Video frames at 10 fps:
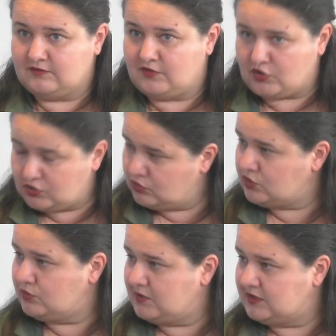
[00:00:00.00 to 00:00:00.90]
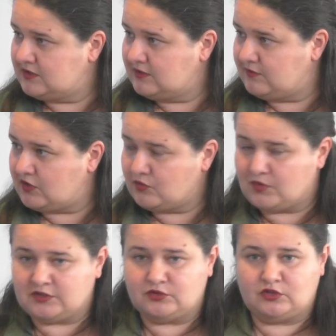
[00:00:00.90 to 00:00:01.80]
very documented, very
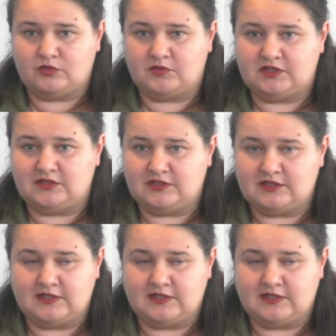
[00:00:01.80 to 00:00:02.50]
well documented.